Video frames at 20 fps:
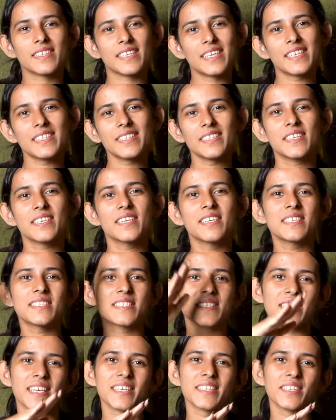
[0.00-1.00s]
Get,
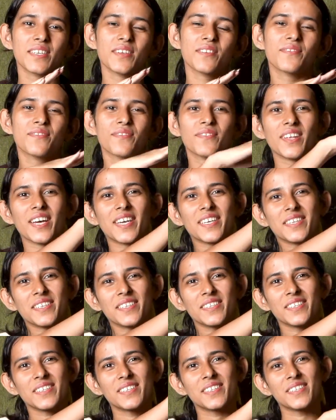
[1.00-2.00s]
set,
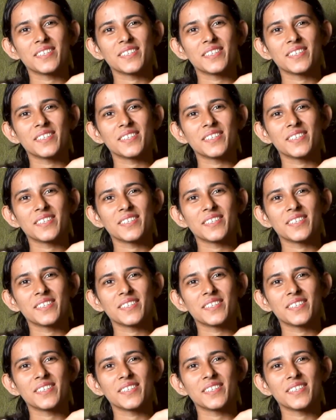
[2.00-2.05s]
fly.